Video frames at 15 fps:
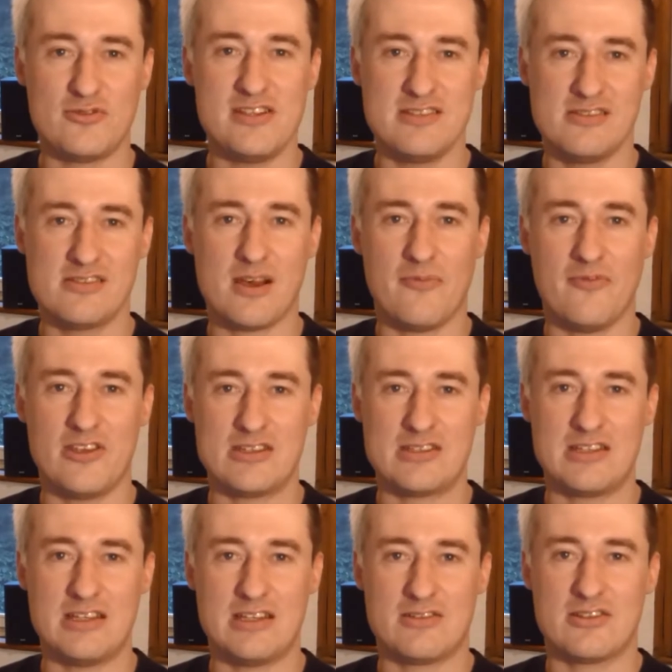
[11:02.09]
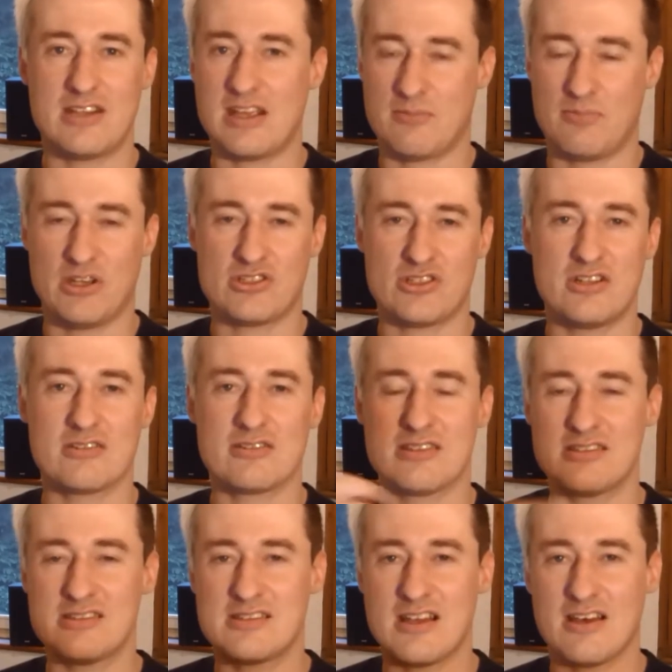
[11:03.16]
reasons, obviously, to take pictures
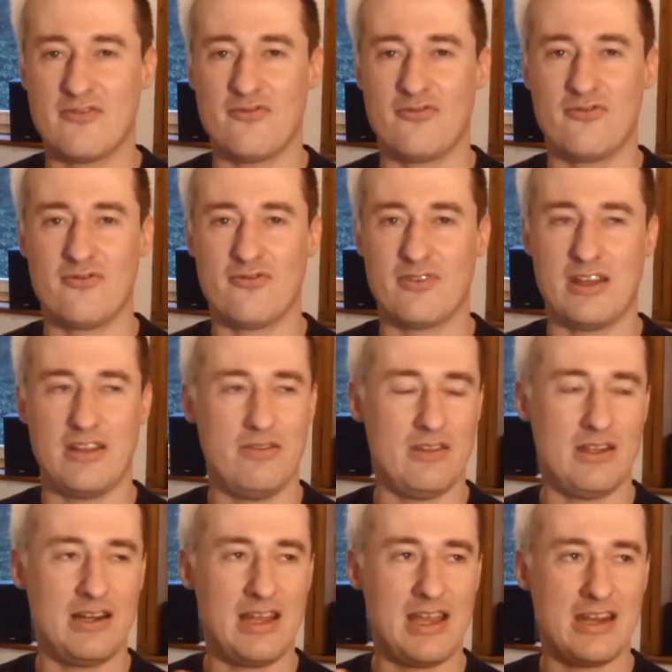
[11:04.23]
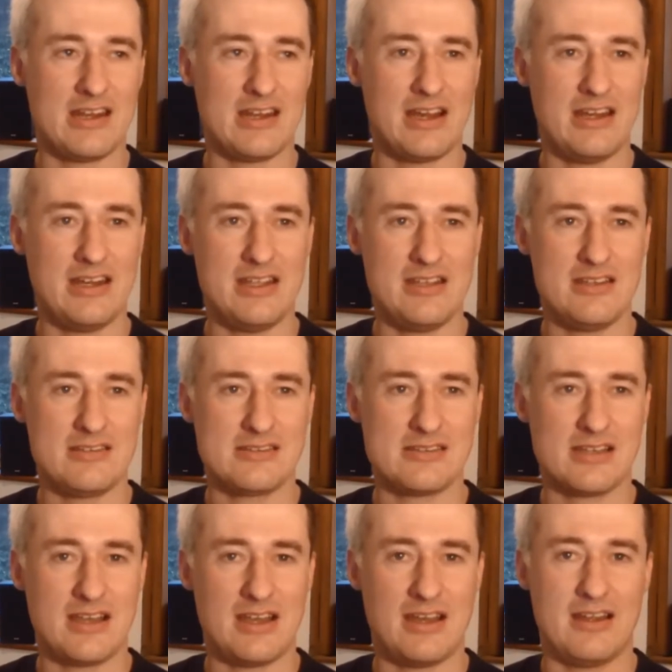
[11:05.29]
and stuff in the late 90s.
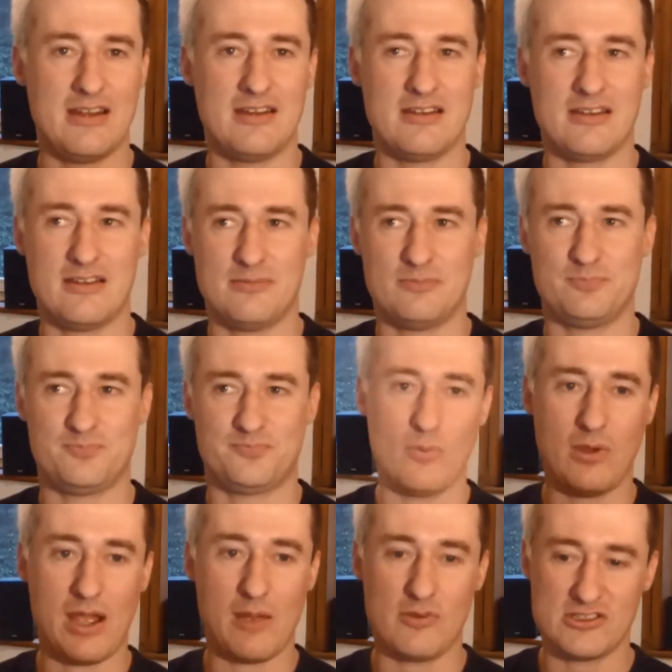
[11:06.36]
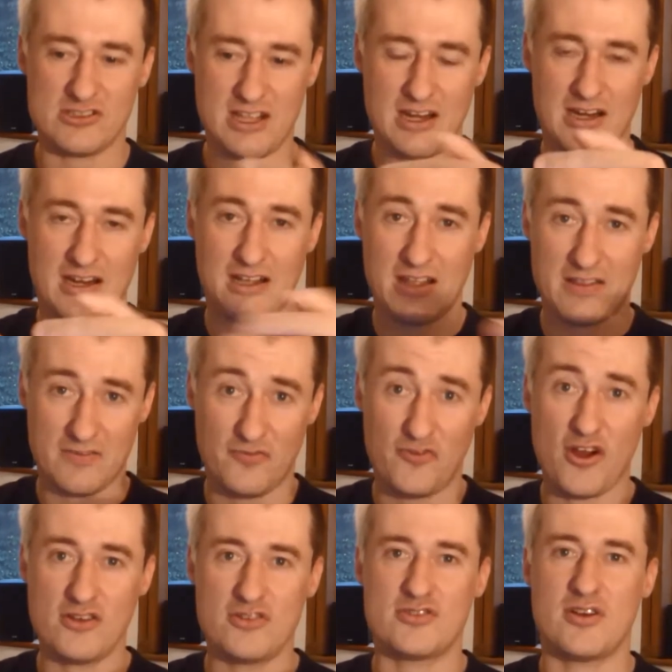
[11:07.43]
And I was standing like at the
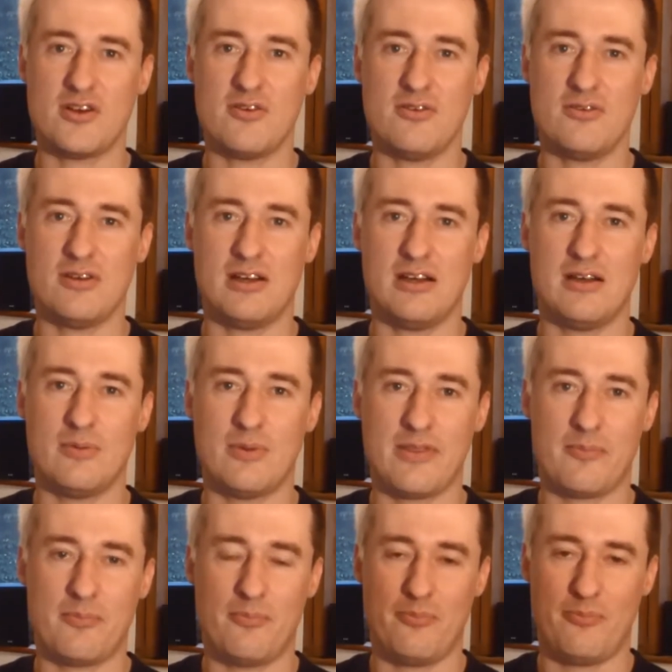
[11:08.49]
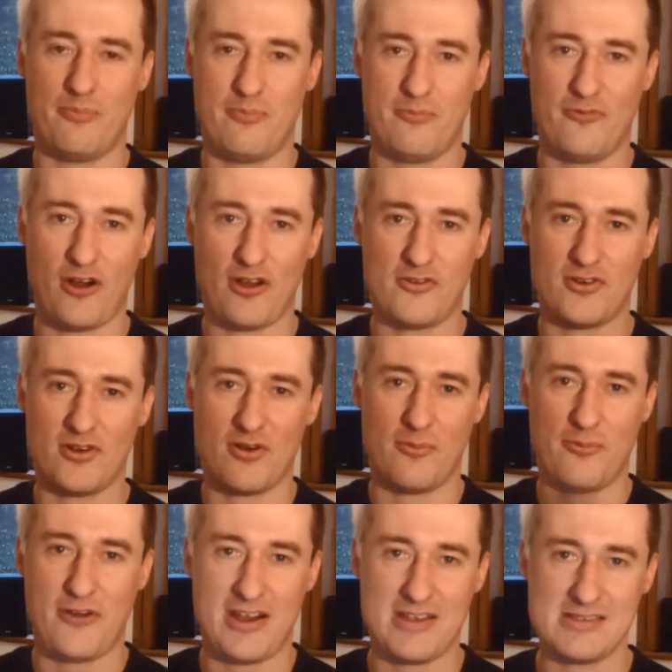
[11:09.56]
front row, where the front row
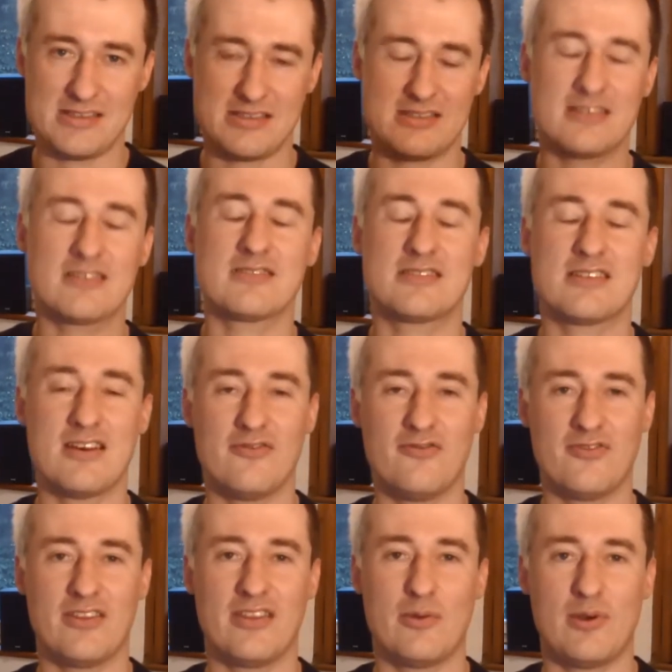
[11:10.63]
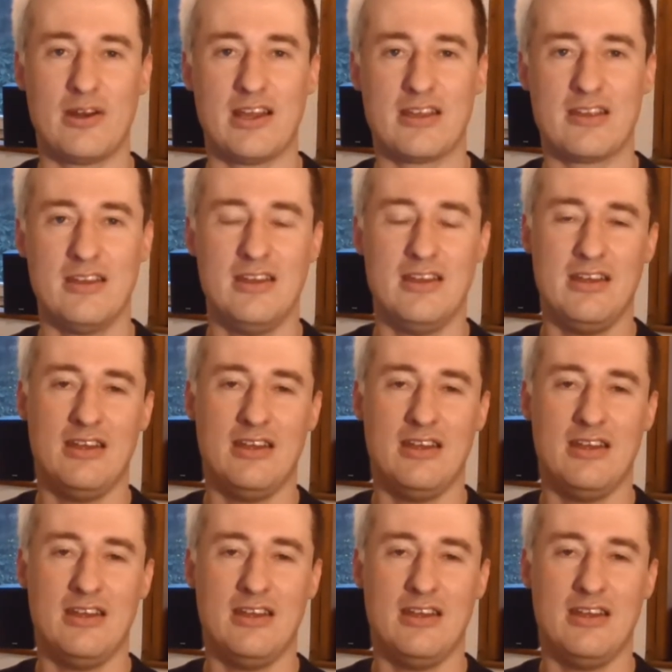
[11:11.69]
press stuff, and there were like